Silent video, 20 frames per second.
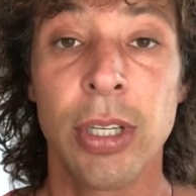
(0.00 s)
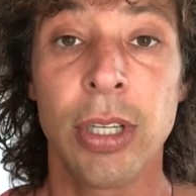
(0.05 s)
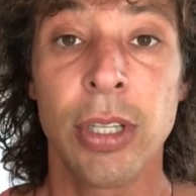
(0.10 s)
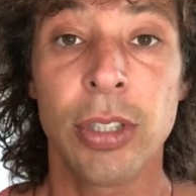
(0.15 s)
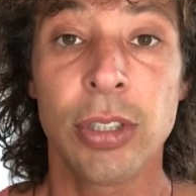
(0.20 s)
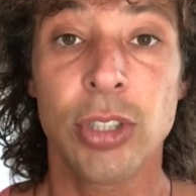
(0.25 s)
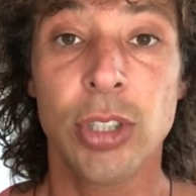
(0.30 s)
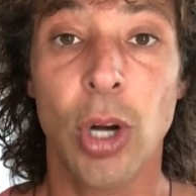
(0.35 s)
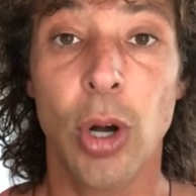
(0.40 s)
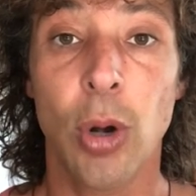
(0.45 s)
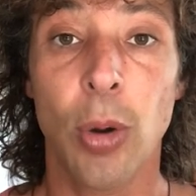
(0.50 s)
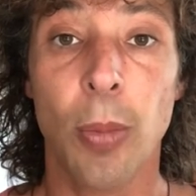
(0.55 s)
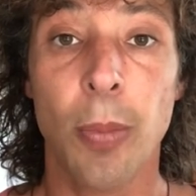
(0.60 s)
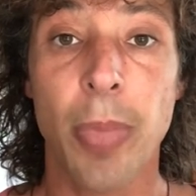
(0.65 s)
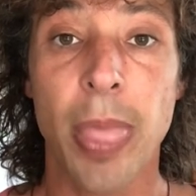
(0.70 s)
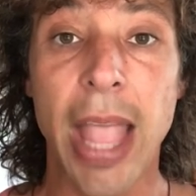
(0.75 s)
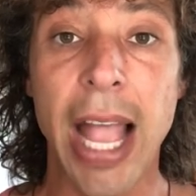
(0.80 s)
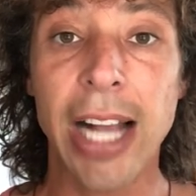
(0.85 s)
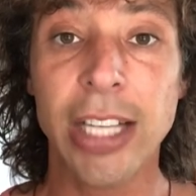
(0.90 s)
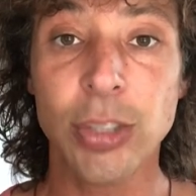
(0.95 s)

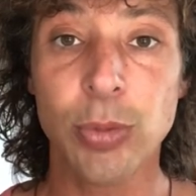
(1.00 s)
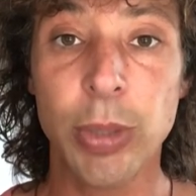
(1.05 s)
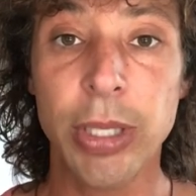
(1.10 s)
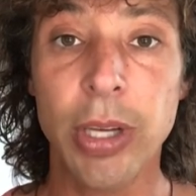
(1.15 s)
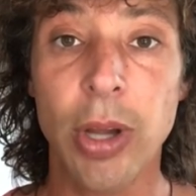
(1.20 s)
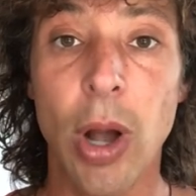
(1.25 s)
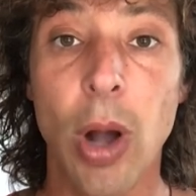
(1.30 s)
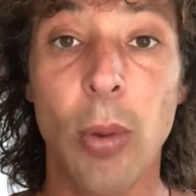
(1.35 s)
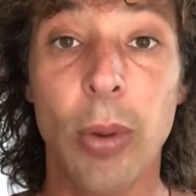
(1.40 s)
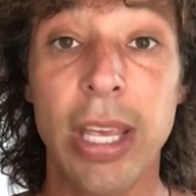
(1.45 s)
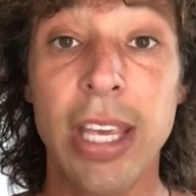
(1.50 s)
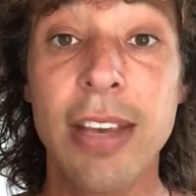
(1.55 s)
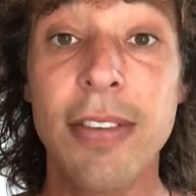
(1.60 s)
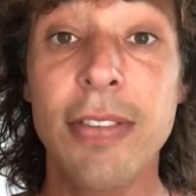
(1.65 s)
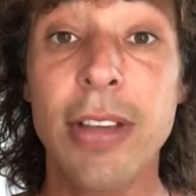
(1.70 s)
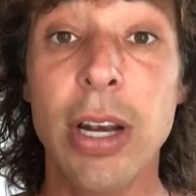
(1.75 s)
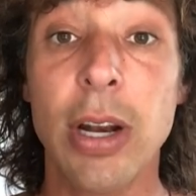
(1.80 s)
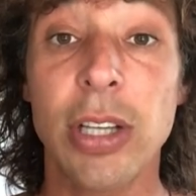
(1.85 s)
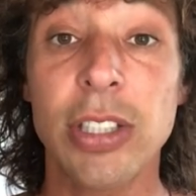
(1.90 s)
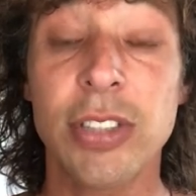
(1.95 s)
So as we know,
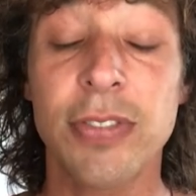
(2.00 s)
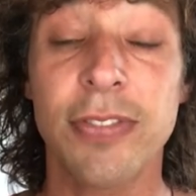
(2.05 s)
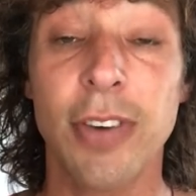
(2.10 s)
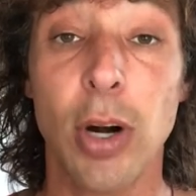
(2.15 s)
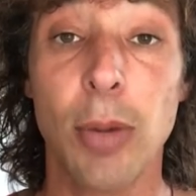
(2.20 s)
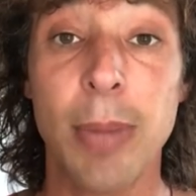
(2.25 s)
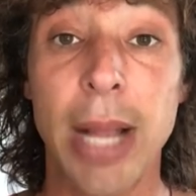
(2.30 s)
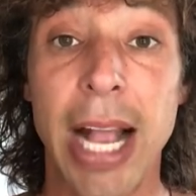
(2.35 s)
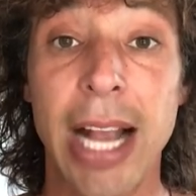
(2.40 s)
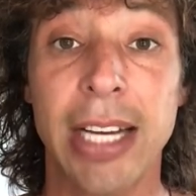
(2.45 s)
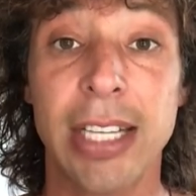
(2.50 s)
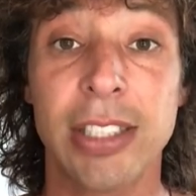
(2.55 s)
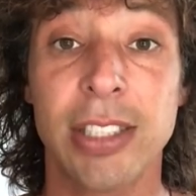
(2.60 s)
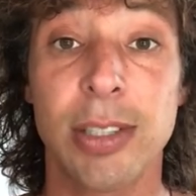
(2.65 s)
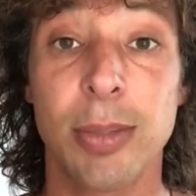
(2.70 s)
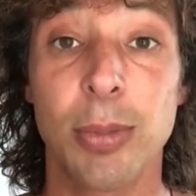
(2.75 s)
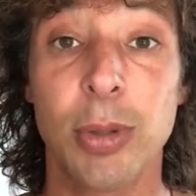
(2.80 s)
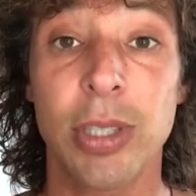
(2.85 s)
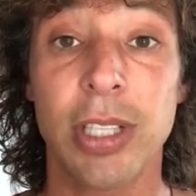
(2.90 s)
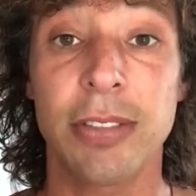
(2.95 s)
even as far back as
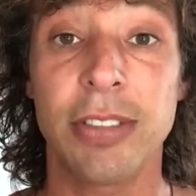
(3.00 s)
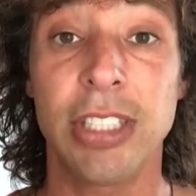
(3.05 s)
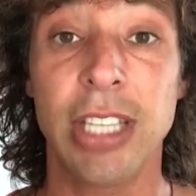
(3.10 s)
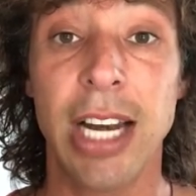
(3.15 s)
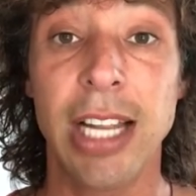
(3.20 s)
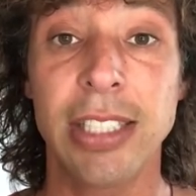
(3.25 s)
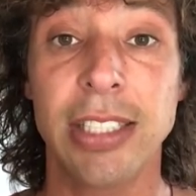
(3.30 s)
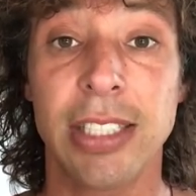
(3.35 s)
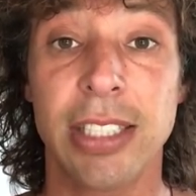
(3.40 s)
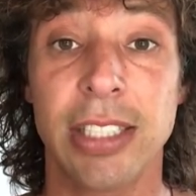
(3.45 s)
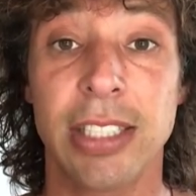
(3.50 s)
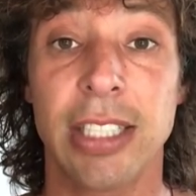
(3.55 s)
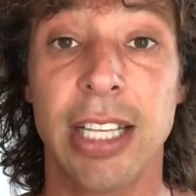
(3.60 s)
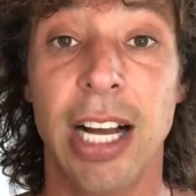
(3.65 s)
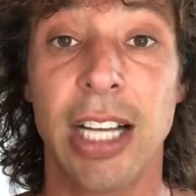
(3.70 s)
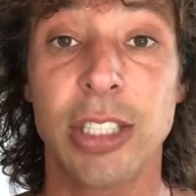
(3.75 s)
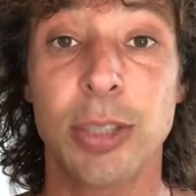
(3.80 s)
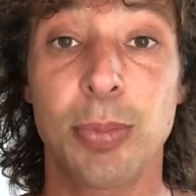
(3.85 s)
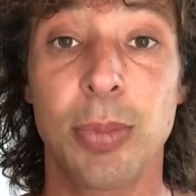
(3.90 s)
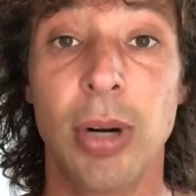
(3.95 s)
the book of Genesis,
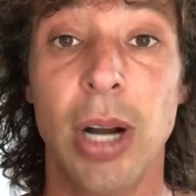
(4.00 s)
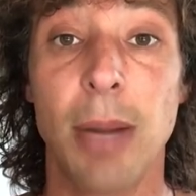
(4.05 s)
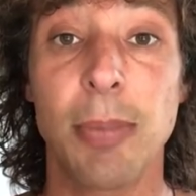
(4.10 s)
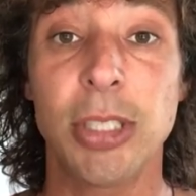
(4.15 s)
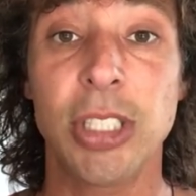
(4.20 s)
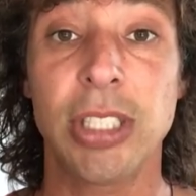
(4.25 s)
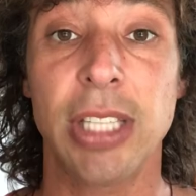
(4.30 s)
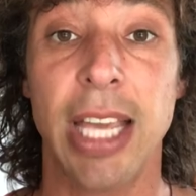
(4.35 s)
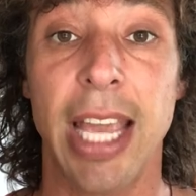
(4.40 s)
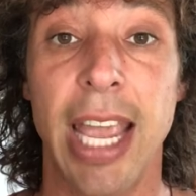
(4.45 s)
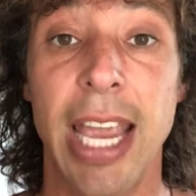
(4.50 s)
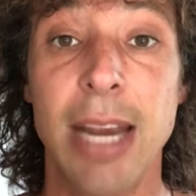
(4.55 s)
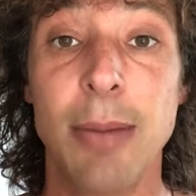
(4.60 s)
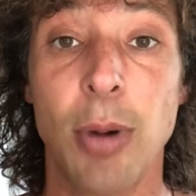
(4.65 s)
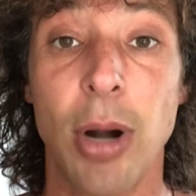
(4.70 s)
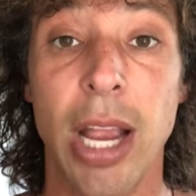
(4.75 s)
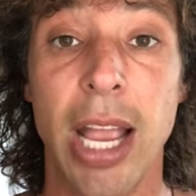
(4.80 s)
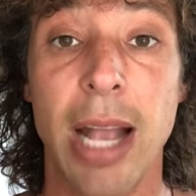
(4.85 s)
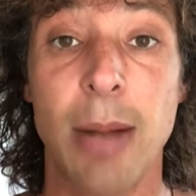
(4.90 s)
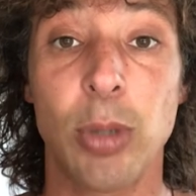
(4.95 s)
God's promise to
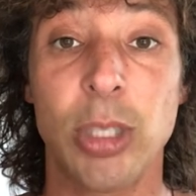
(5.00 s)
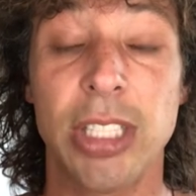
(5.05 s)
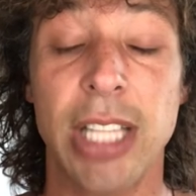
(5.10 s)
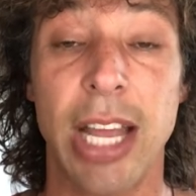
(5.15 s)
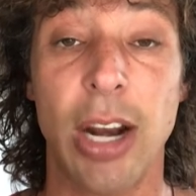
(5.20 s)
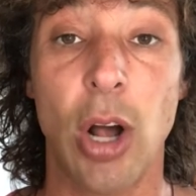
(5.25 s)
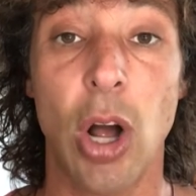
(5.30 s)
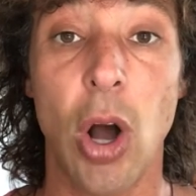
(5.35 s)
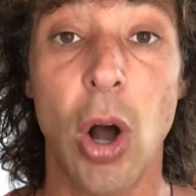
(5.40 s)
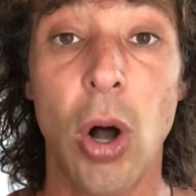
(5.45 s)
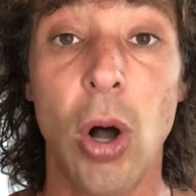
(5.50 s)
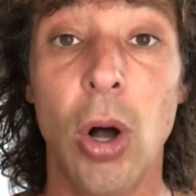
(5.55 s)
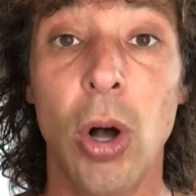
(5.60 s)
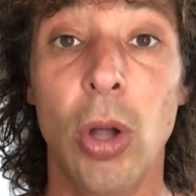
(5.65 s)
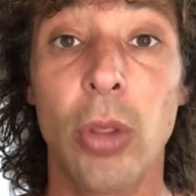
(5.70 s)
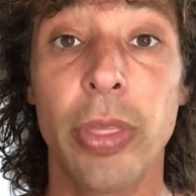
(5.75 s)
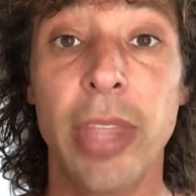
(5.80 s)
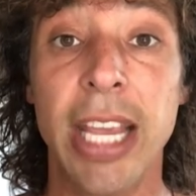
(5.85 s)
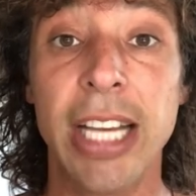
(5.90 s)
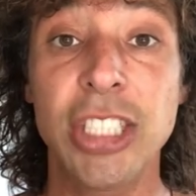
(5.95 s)
Abraham was that
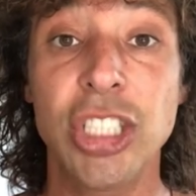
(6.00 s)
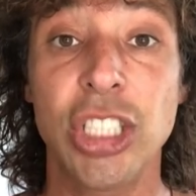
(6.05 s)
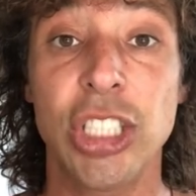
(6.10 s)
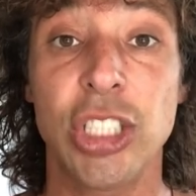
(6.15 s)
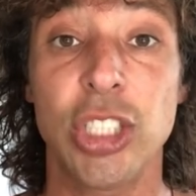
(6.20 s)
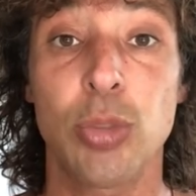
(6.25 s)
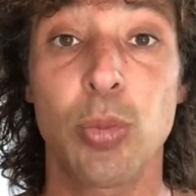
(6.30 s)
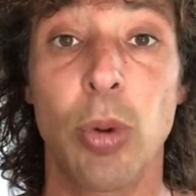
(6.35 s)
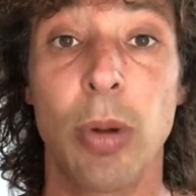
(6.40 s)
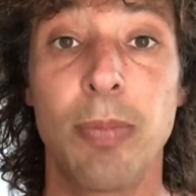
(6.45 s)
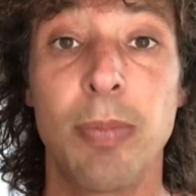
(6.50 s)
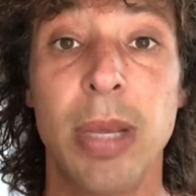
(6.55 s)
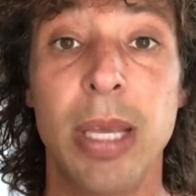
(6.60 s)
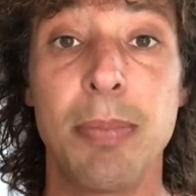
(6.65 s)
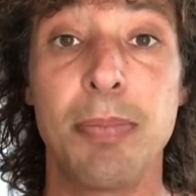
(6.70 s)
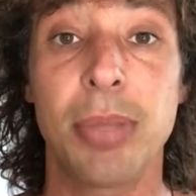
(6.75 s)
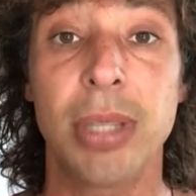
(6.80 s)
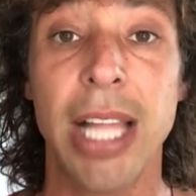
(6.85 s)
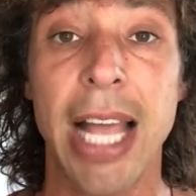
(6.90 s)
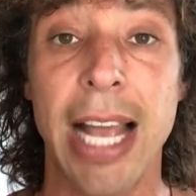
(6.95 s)
all nations would be
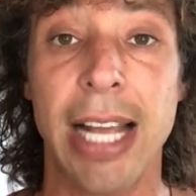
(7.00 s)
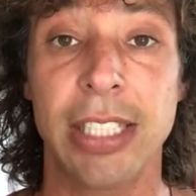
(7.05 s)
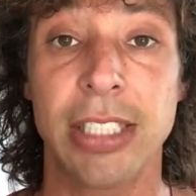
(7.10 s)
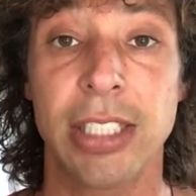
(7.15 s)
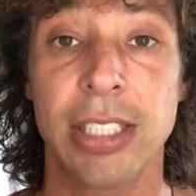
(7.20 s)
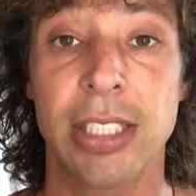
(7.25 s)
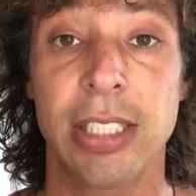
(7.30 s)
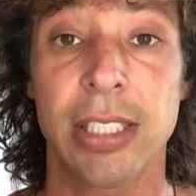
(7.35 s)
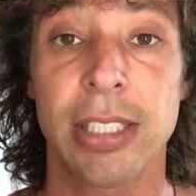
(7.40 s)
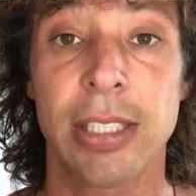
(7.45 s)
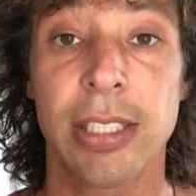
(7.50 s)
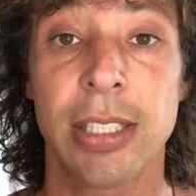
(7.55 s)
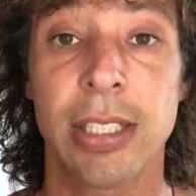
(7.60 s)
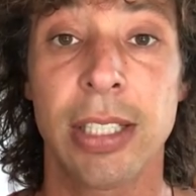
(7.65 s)
blessed.